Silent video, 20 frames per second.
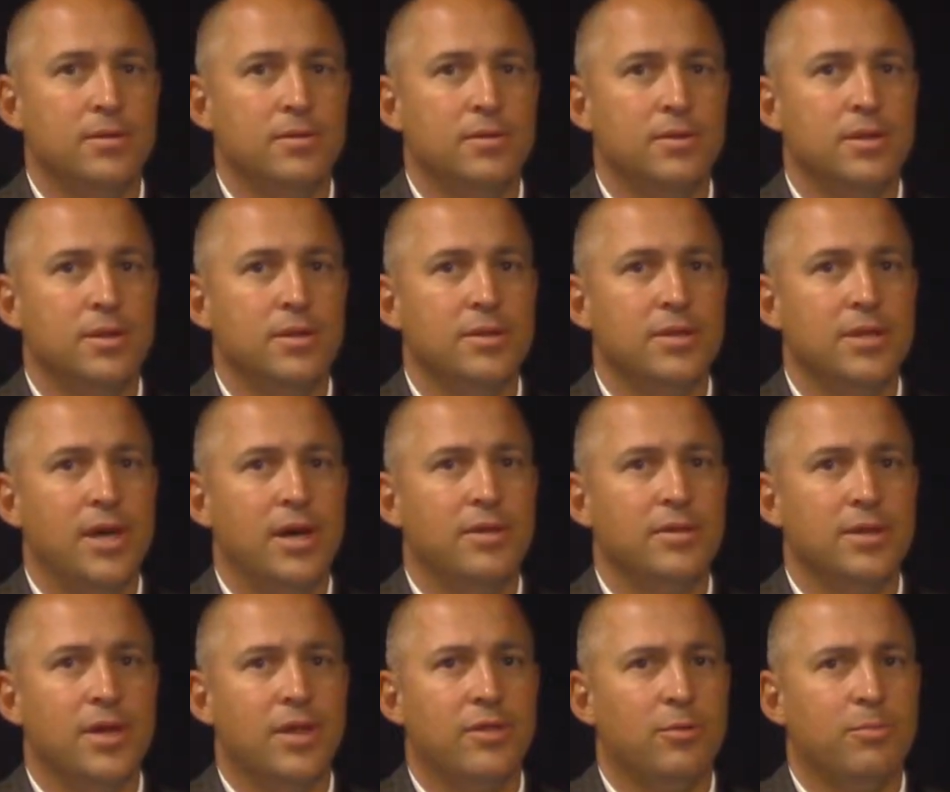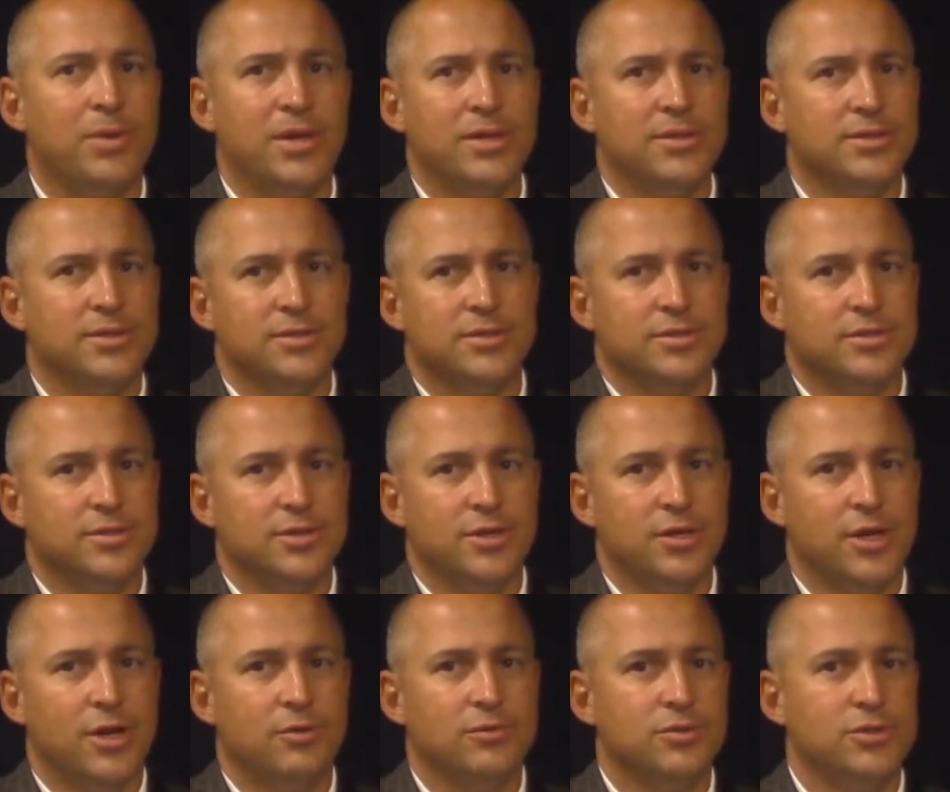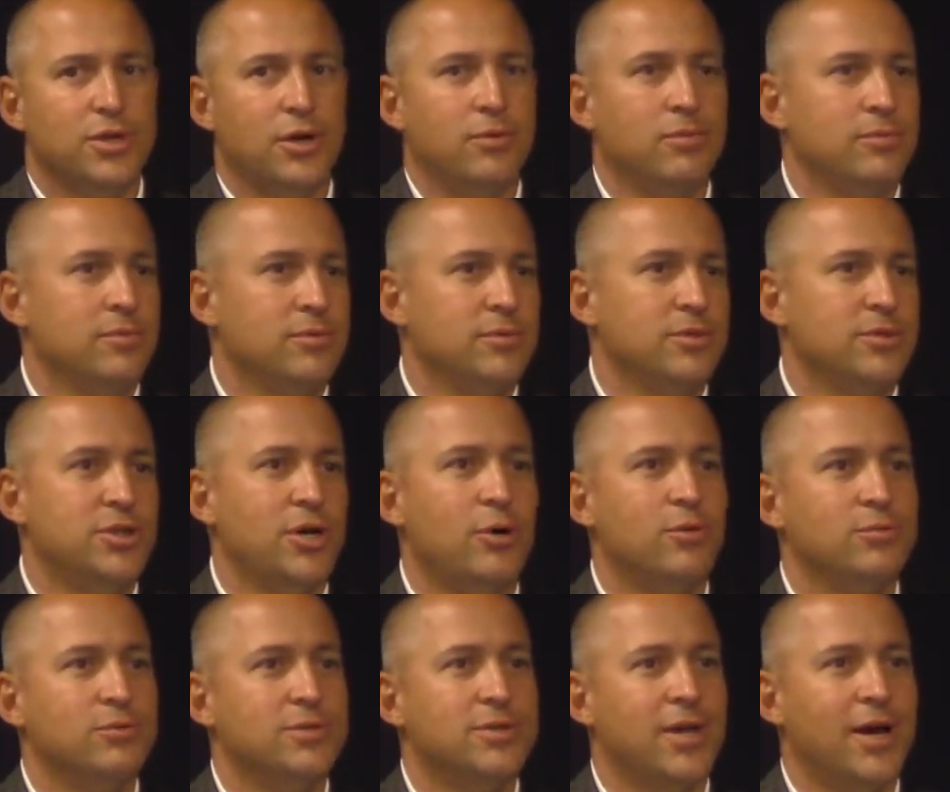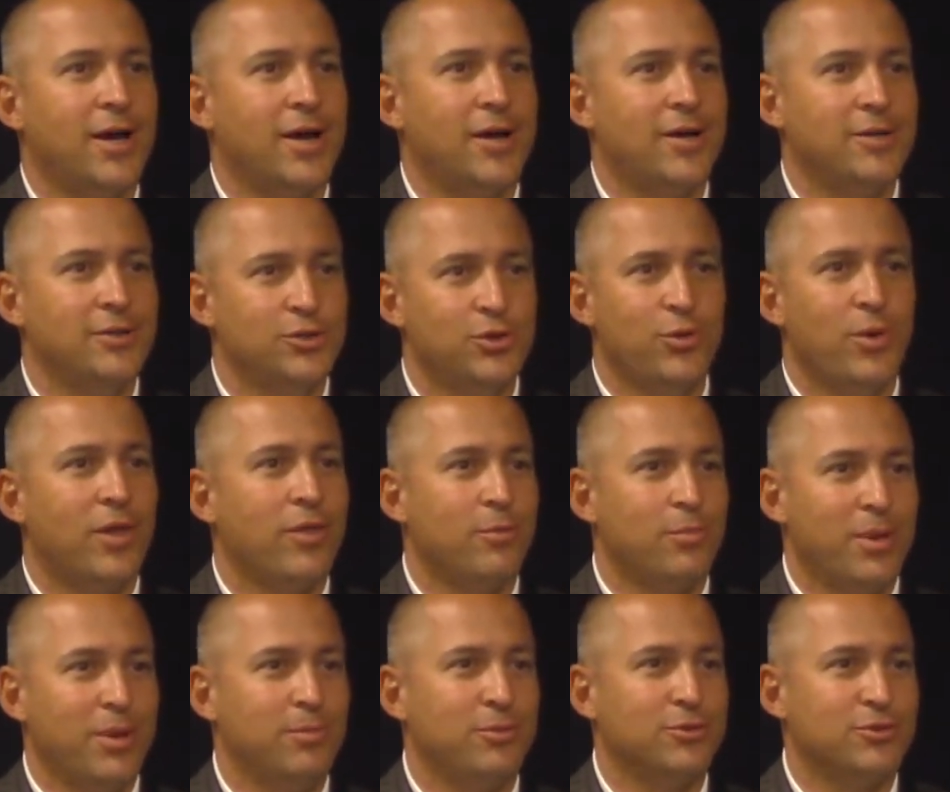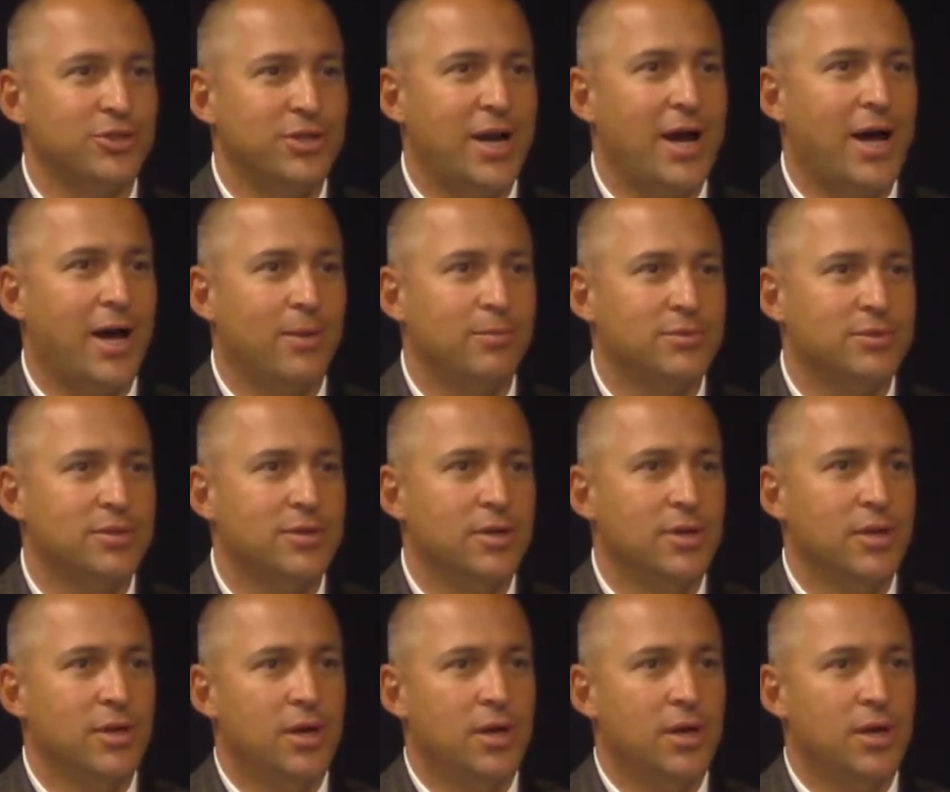The other pieces, don't do other people's jobs.